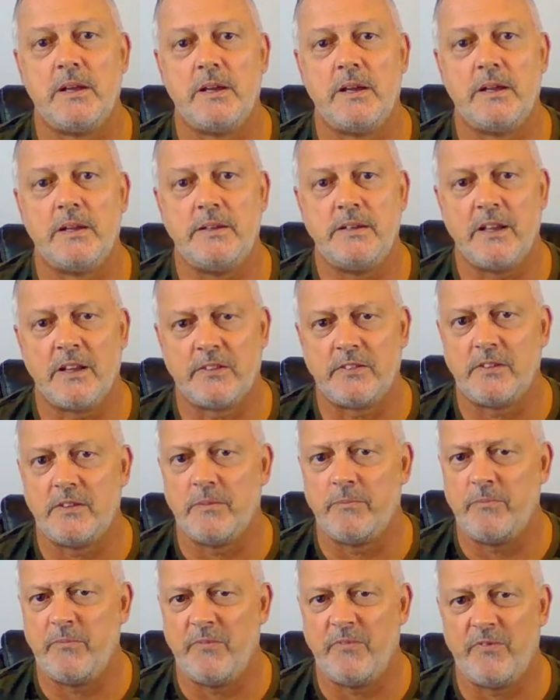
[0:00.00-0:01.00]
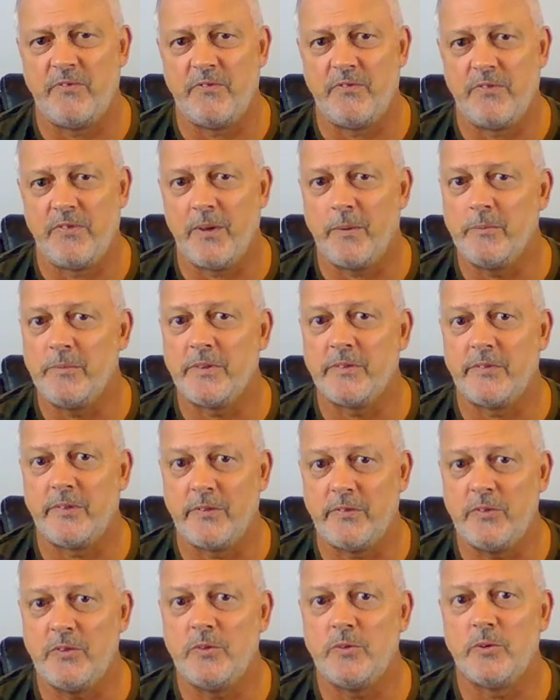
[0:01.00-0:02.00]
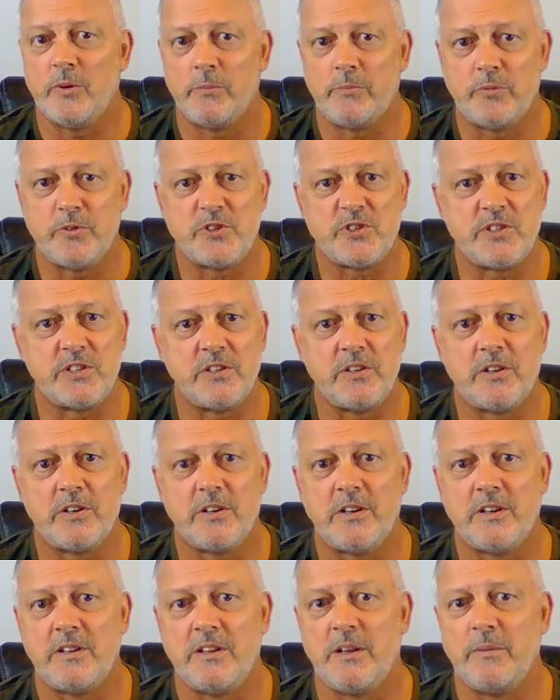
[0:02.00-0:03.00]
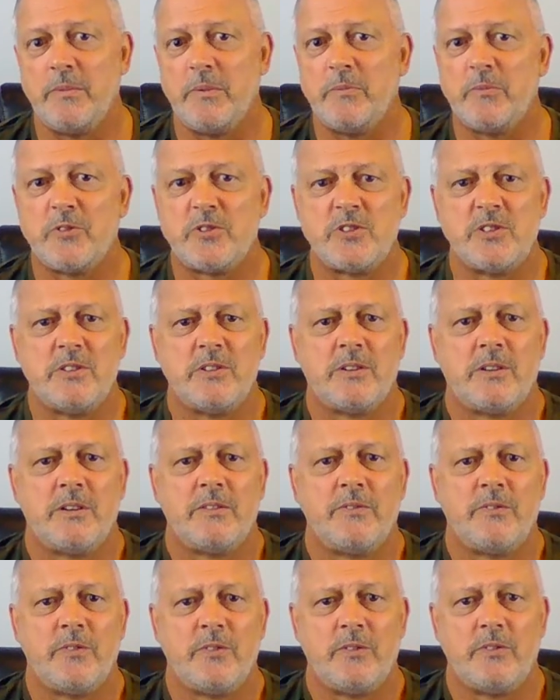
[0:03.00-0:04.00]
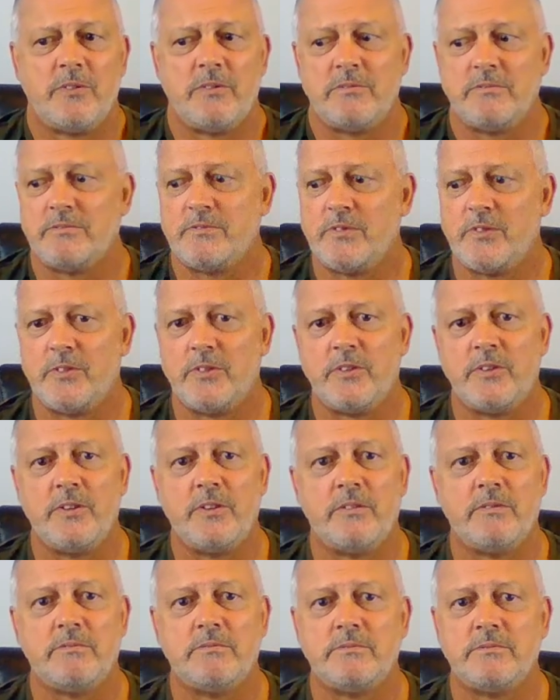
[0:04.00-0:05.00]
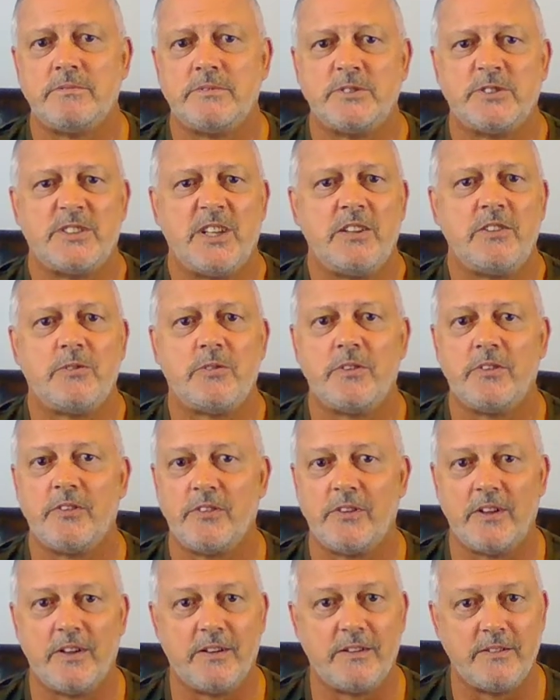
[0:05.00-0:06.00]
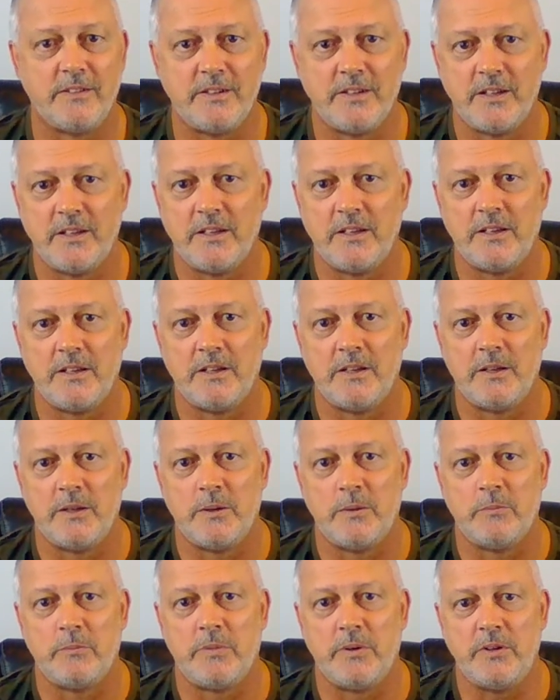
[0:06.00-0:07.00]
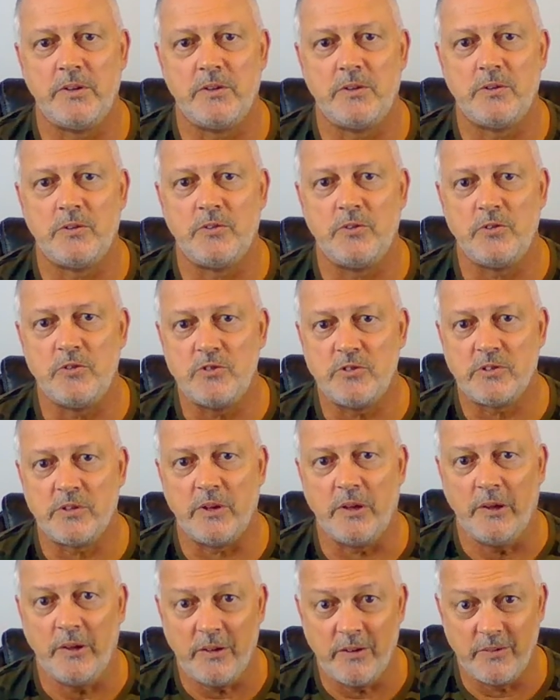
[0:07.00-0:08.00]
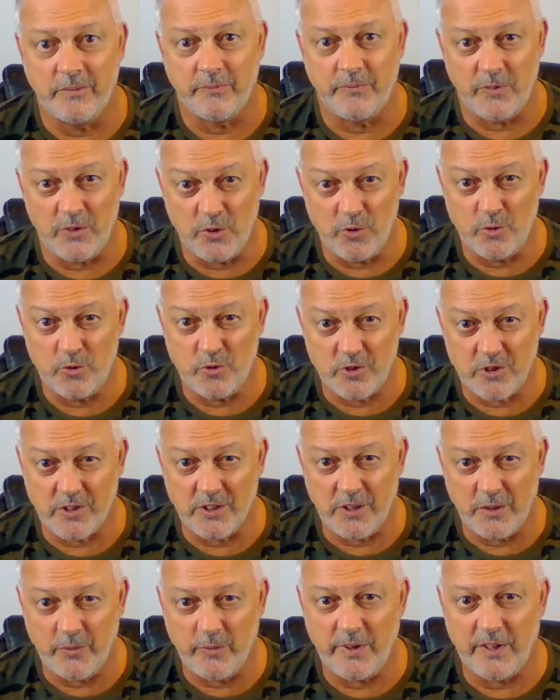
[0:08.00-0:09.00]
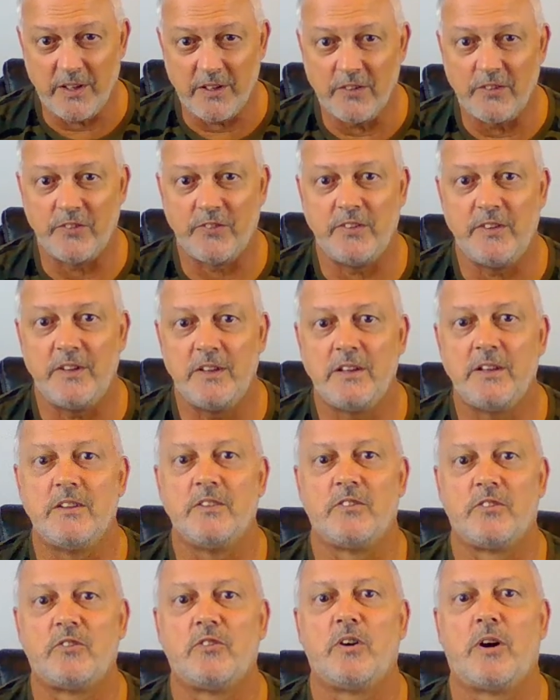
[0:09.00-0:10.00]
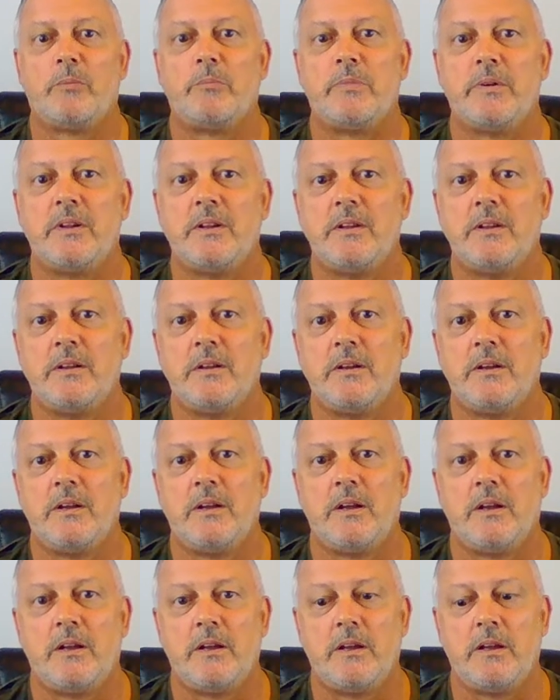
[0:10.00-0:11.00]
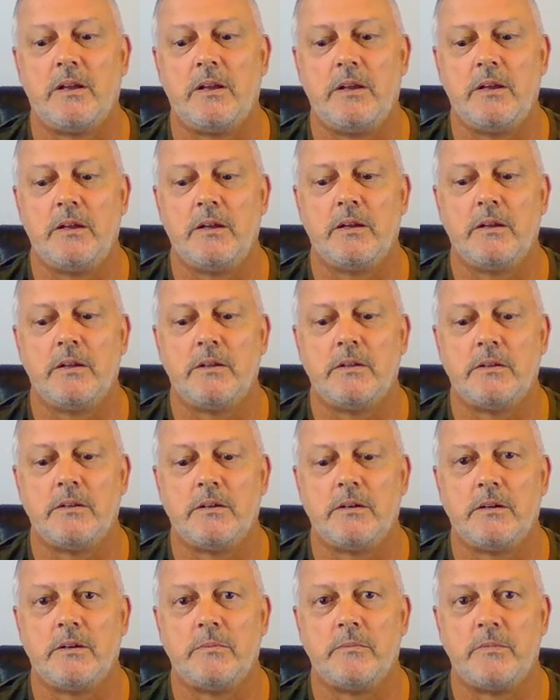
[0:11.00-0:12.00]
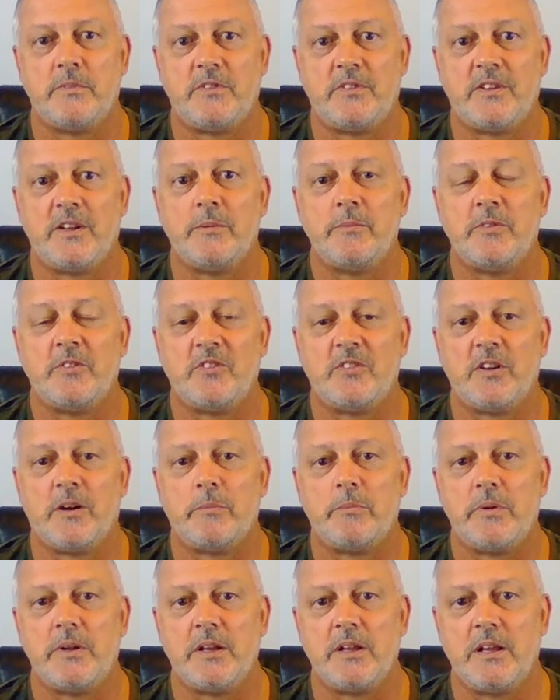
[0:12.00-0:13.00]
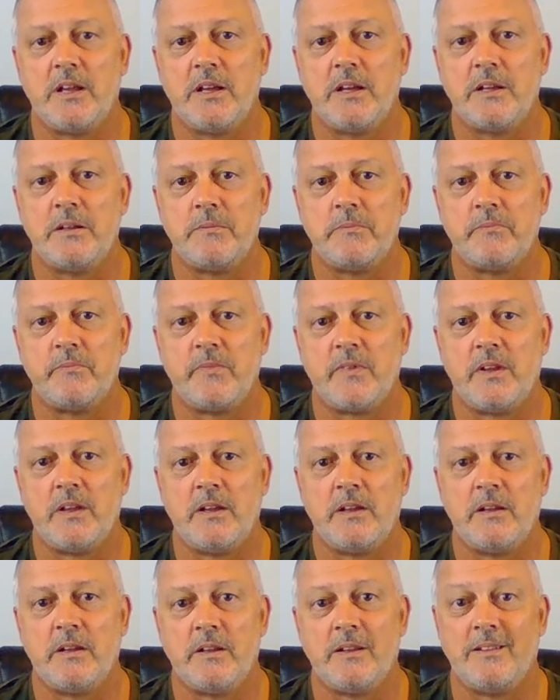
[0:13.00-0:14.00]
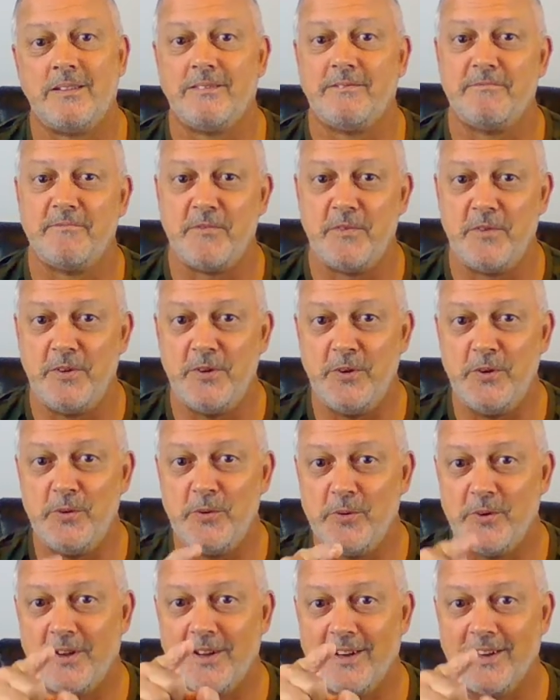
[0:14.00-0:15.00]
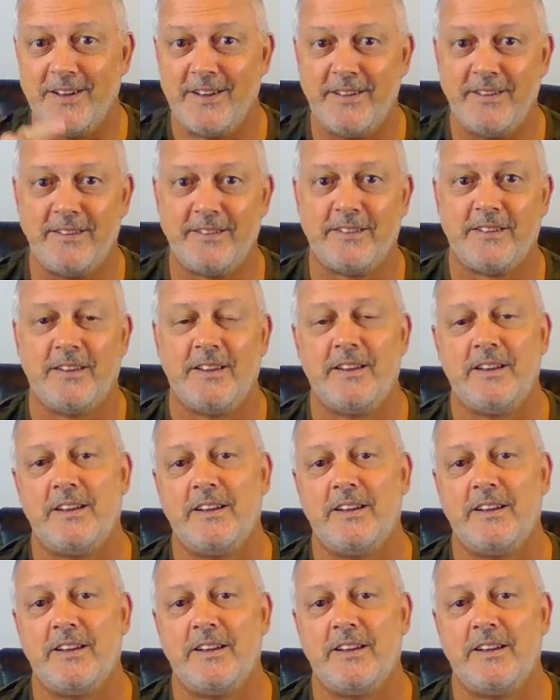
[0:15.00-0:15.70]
And yes, the thumbs of a few are pushing hard. They've been pushing hard for centuries now. But you know, usually we can see it and stop it. And it's time to stop it again. And you guys